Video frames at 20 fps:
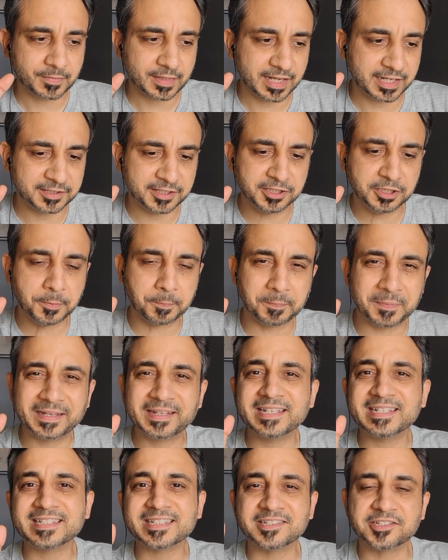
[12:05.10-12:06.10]
I think the
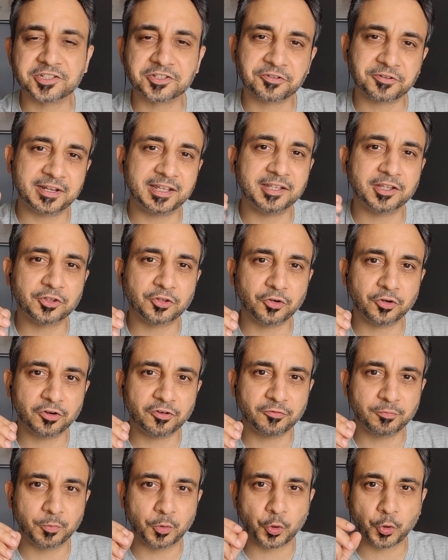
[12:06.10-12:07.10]
biggest strength
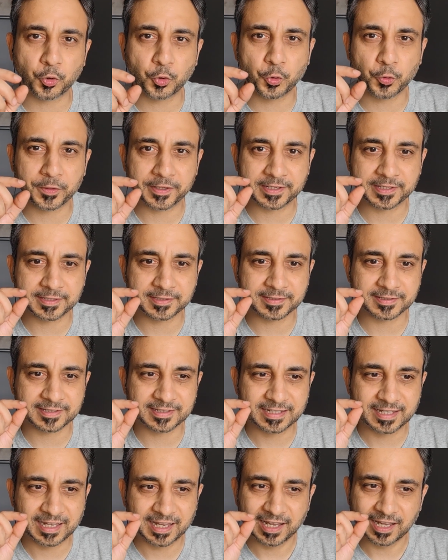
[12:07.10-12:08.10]
of Poco is
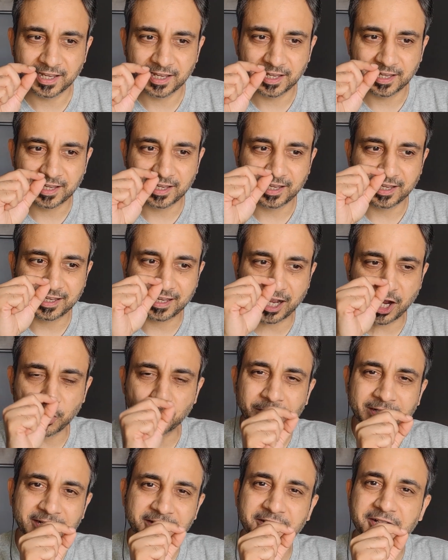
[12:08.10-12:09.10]
how
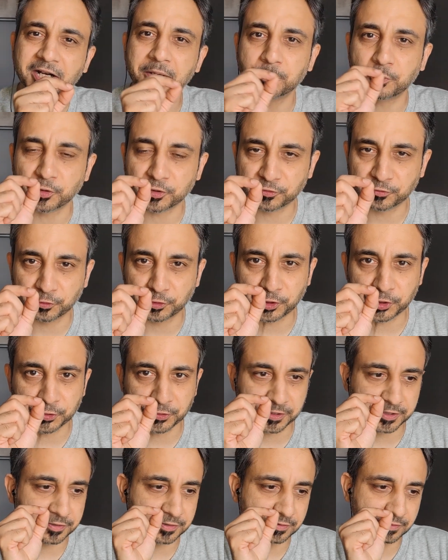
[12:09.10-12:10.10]
clear our portfolio
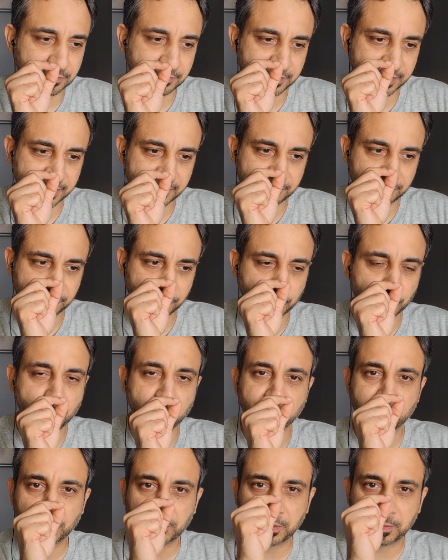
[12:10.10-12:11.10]
is, right? You
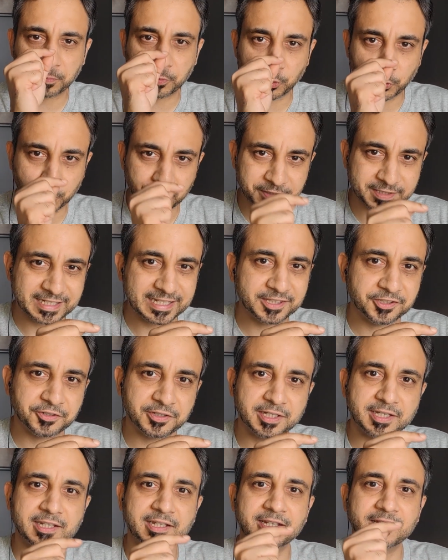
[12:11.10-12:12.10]
go from a Poco
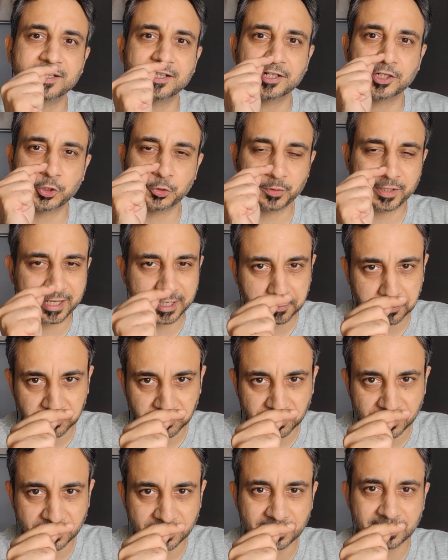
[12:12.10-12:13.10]
C3 to a
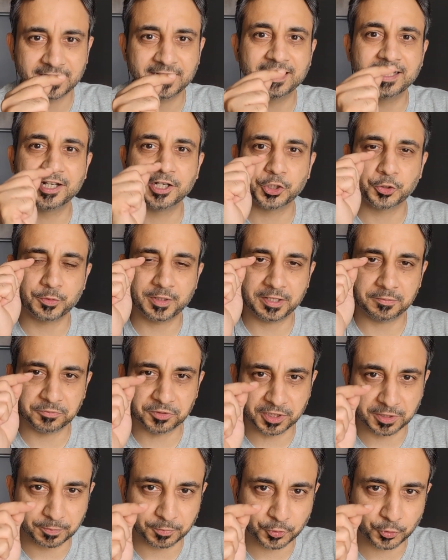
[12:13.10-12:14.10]
M3 to a
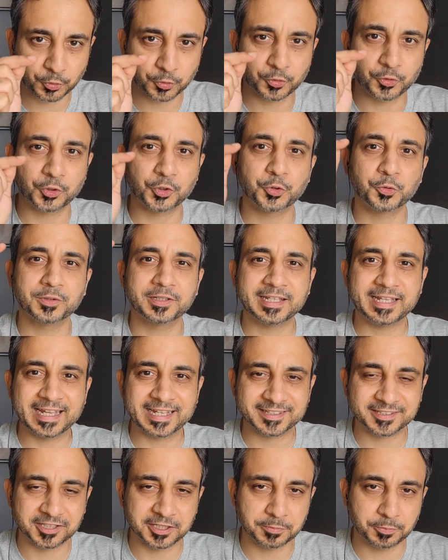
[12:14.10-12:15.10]
M3 Pro to the
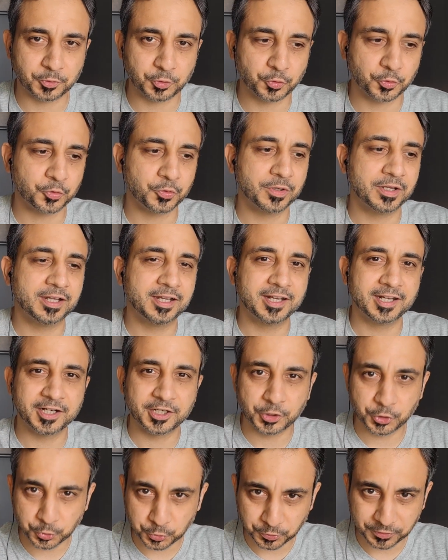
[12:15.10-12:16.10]
X3 Pro
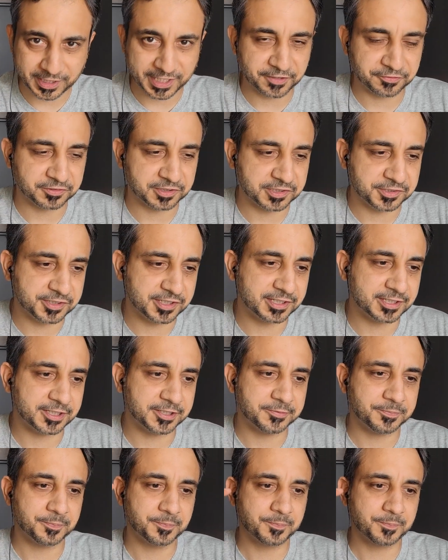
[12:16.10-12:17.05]
to the F3 GT.